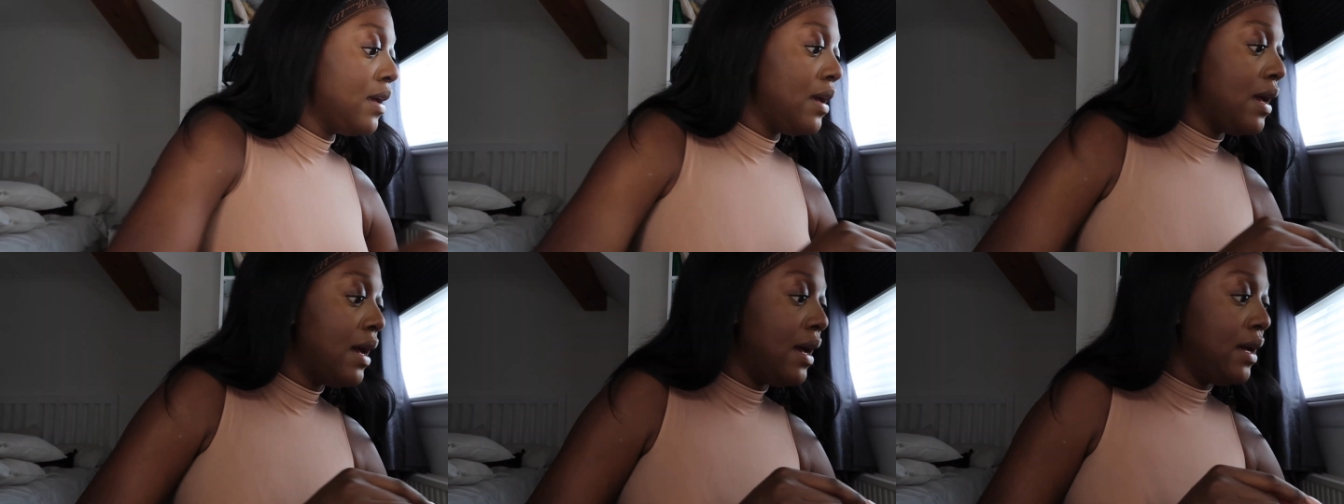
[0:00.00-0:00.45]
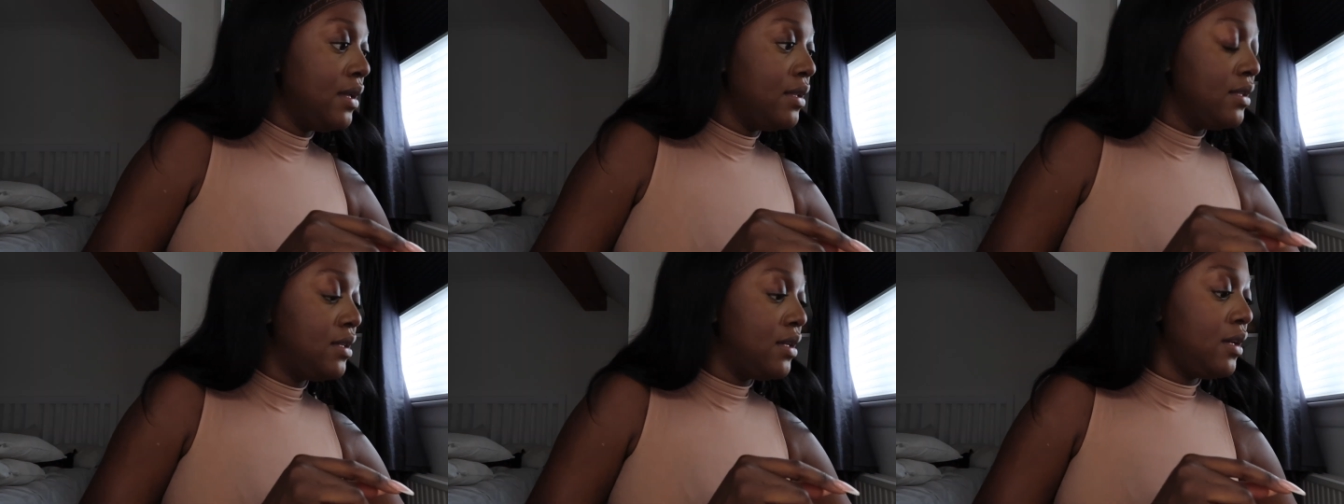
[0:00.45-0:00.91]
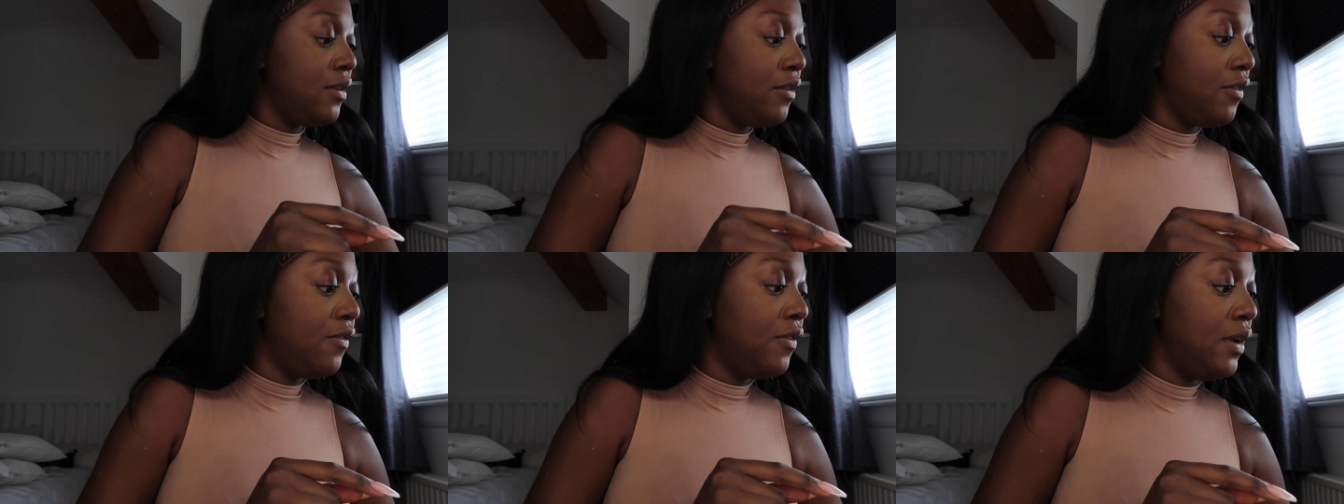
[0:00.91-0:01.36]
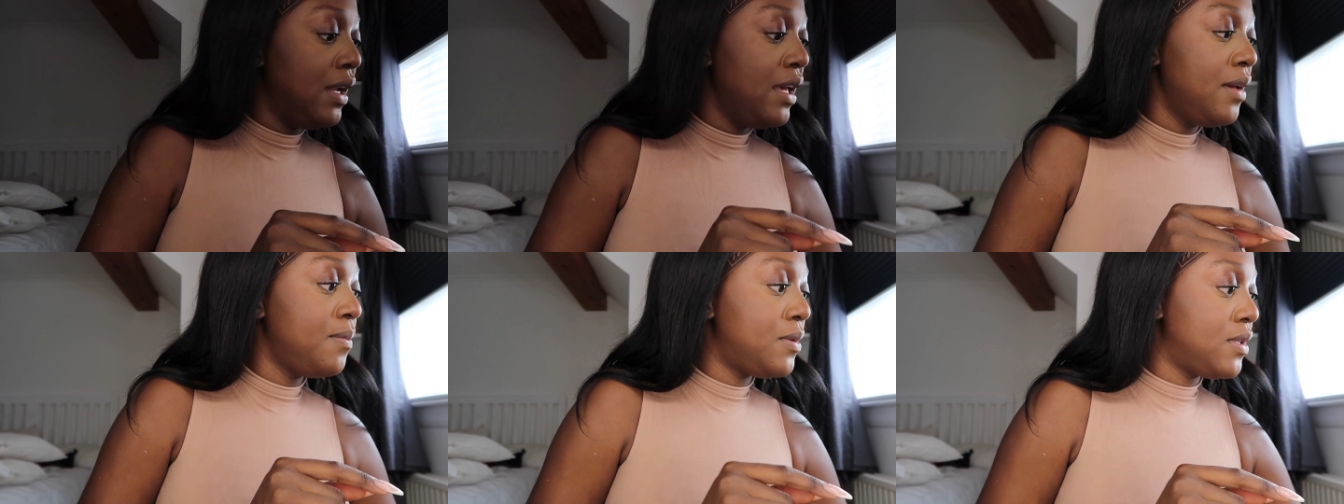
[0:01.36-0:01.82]
And for
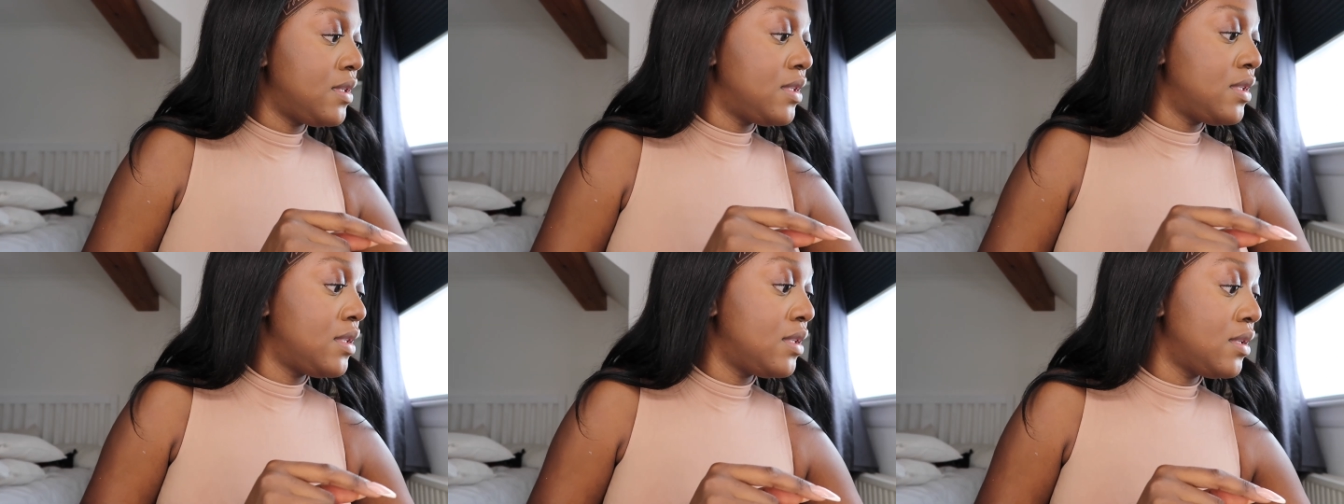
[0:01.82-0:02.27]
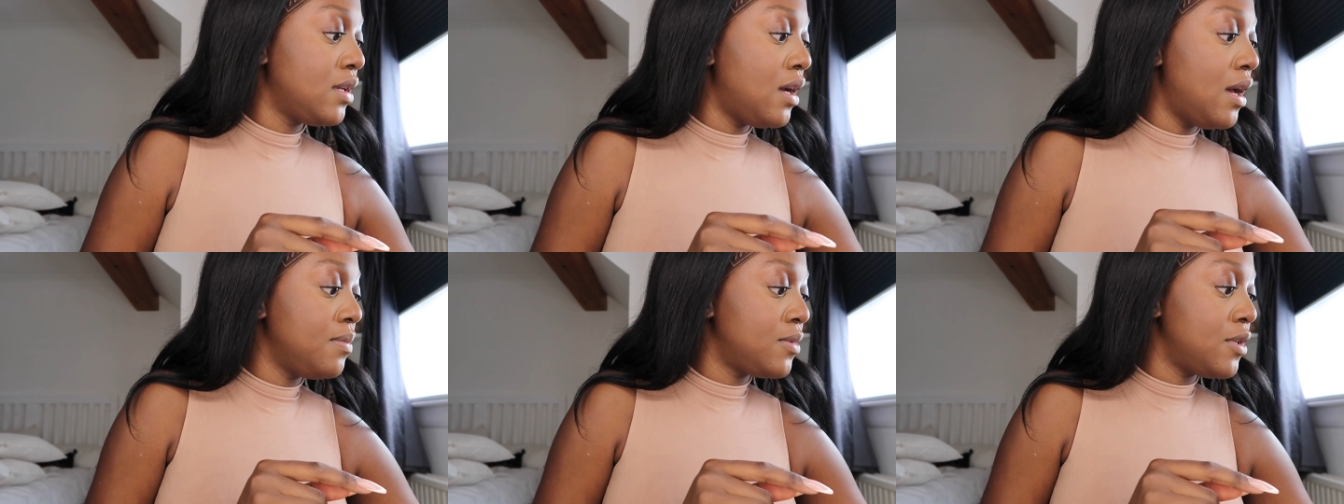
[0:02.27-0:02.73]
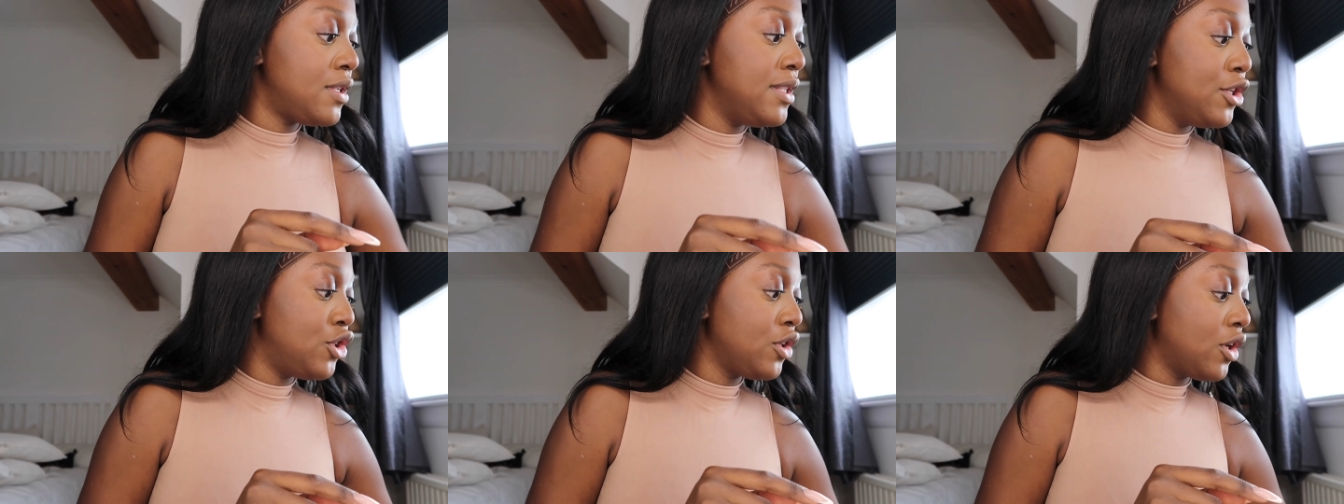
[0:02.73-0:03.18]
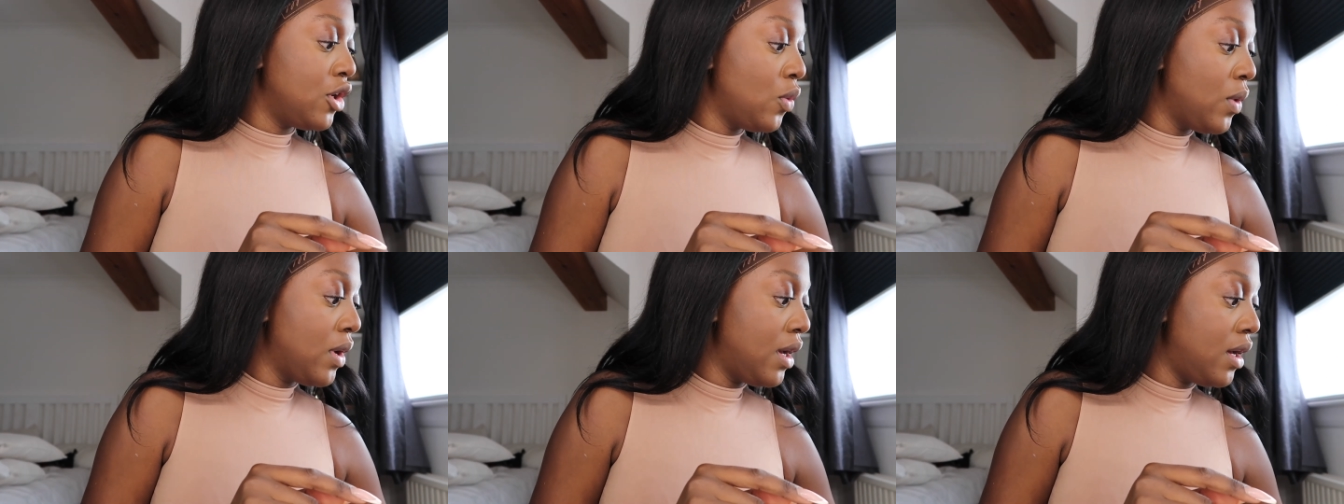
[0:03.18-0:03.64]
lips, I'm just literally going
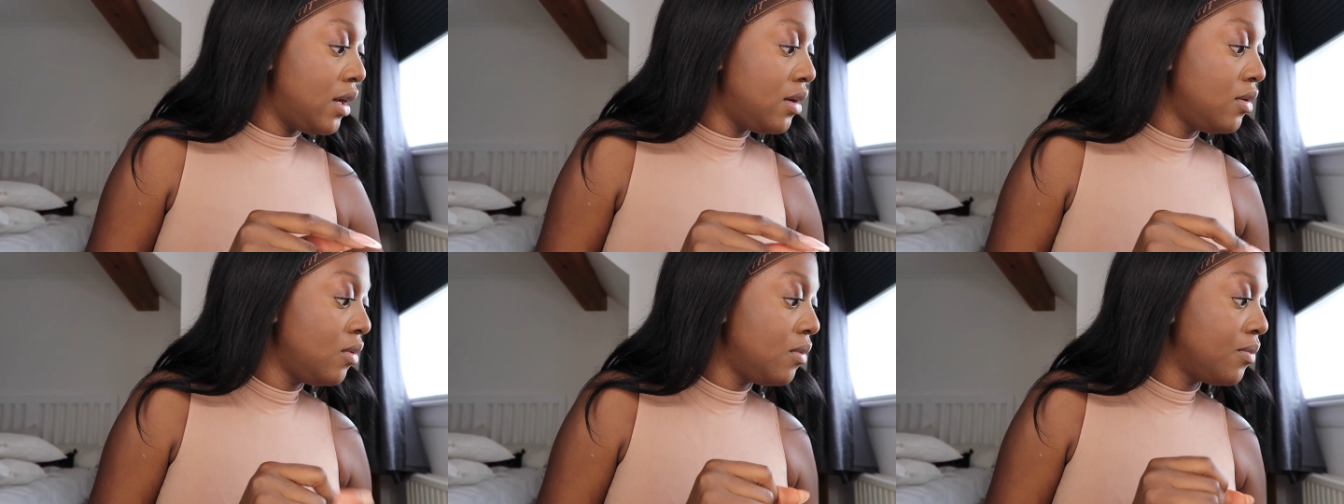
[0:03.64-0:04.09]
to wear...